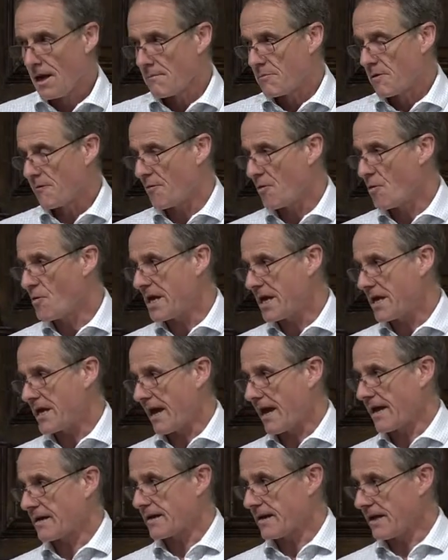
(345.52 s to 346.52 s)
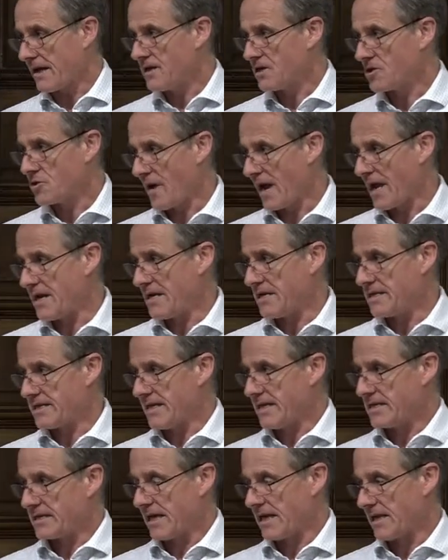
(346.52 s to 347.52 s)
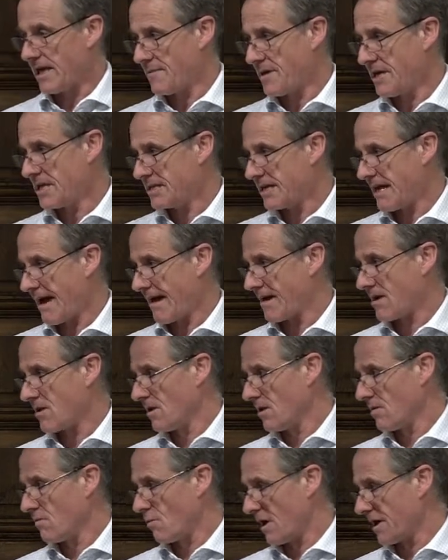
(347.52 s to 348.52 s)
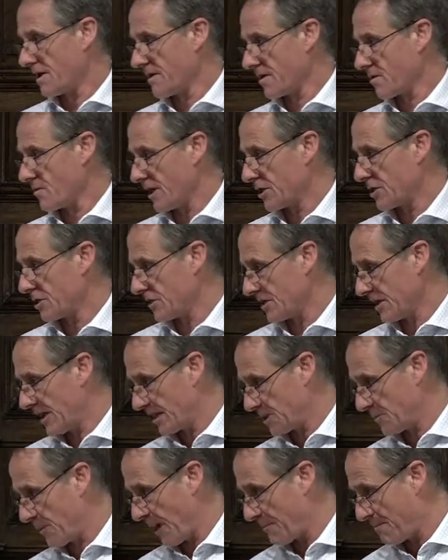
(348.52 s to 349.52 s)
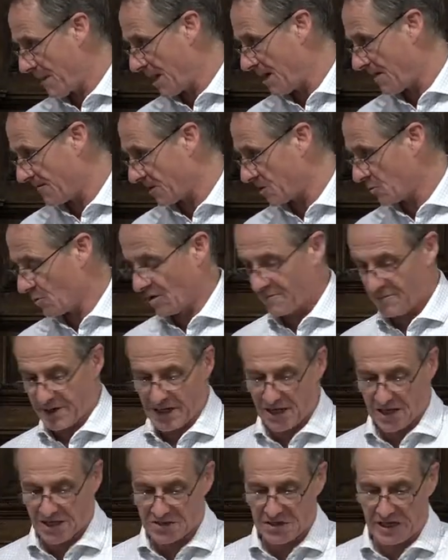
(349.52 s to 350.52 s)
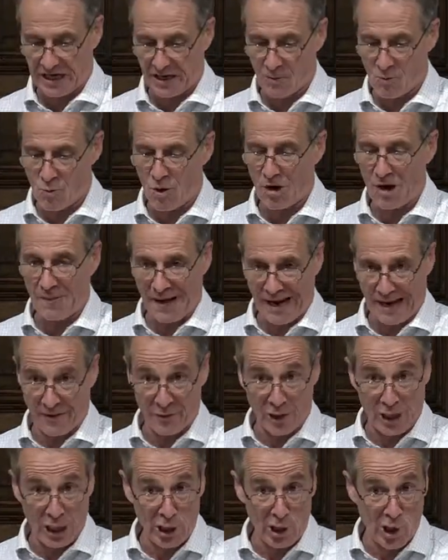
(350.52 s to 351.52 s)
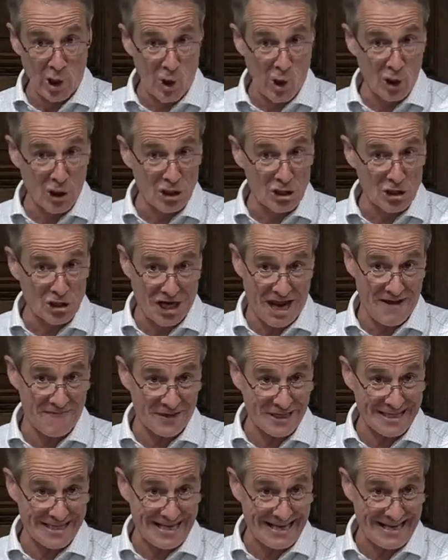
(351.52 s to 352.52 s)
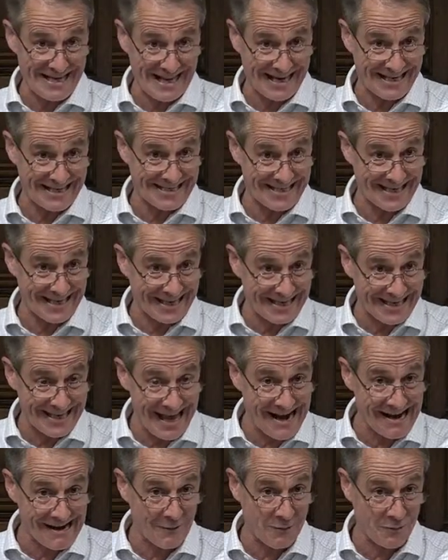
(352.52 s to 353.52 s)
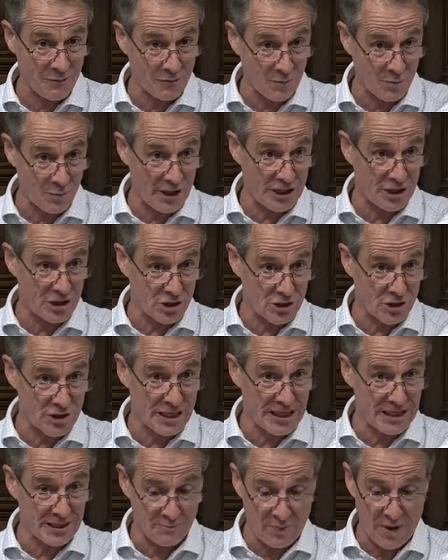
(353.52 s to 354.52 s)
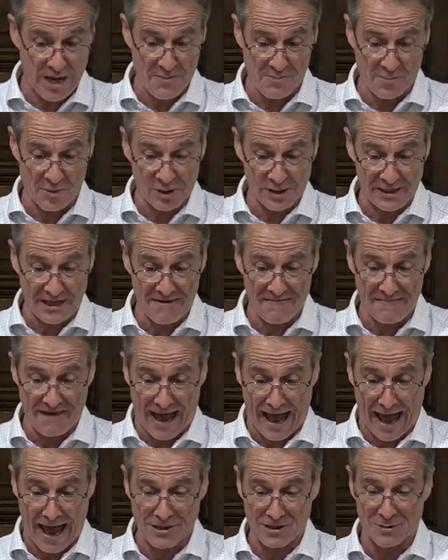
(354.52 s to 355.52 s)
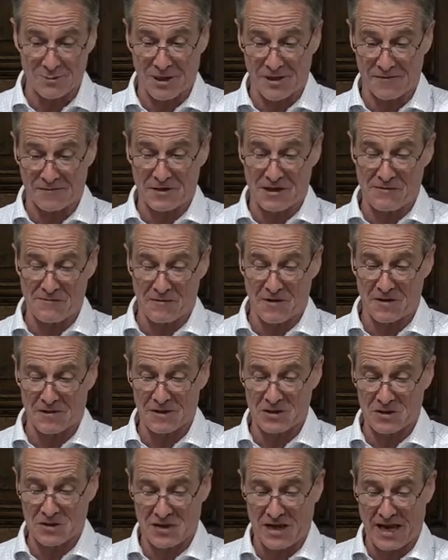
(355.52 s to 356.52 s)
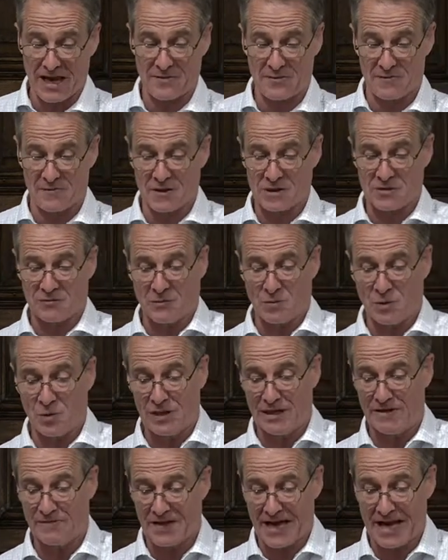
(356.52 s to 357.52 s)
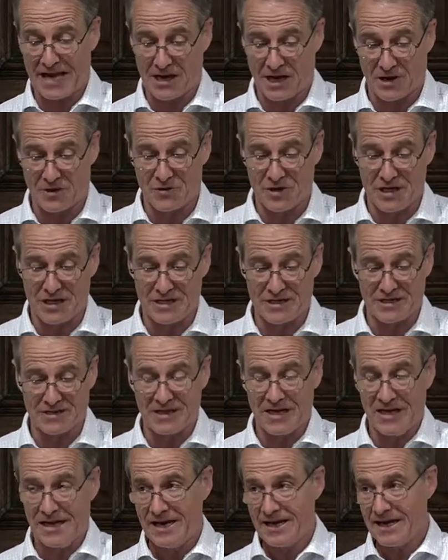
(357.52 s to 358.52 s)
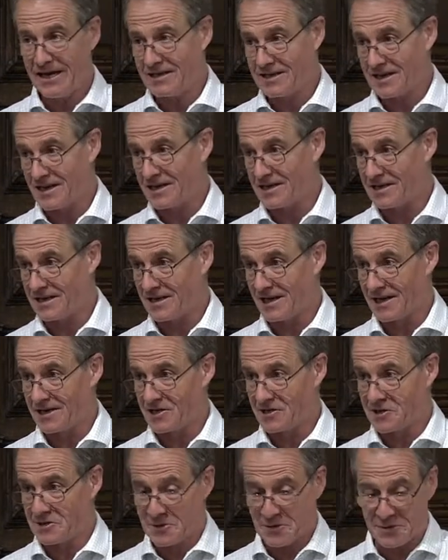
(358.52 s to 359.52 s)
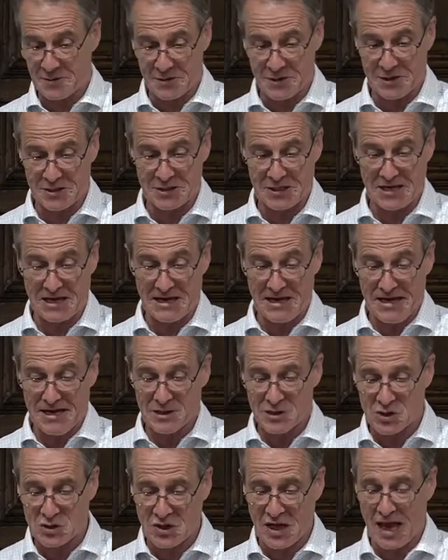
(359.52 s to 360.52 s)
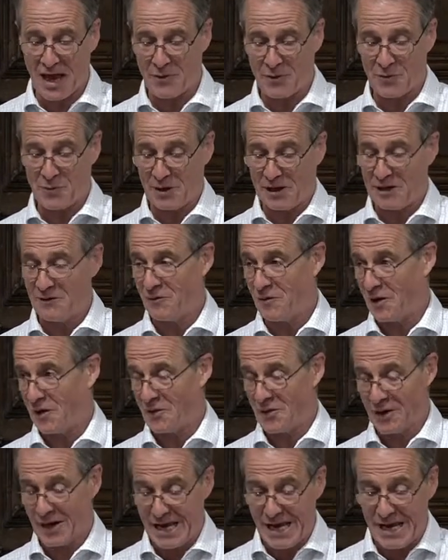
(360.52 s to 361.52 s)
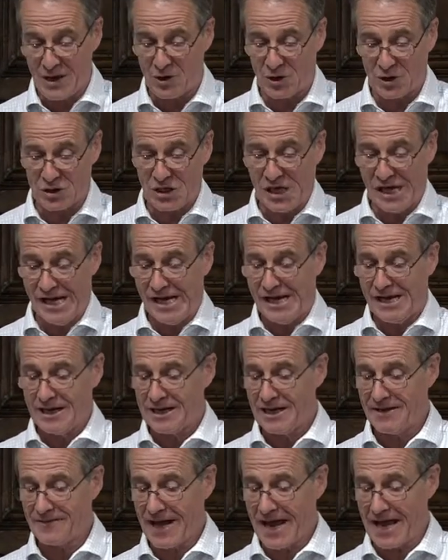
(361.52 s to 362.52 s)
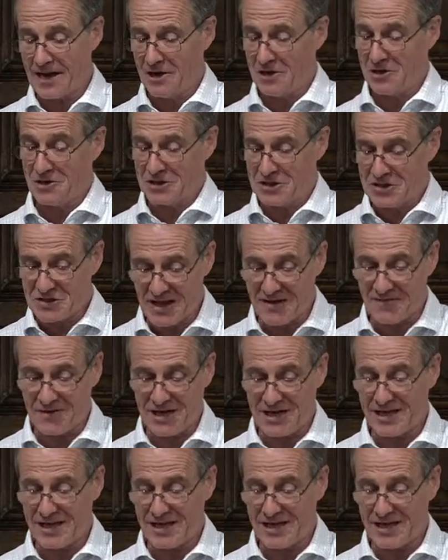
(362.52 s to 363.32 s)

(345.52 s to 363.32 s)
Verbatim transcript: Before we get into any detail, let me tackle one of the questions that I expect many of us will have been asking. What about the longevity, that is the length which these people live? Adam, after he fathered Seth, verse four, lived eight hundred years. He died at nine hundred thirty. Seth, when he'd fathered Enosh, lived eight hundred seven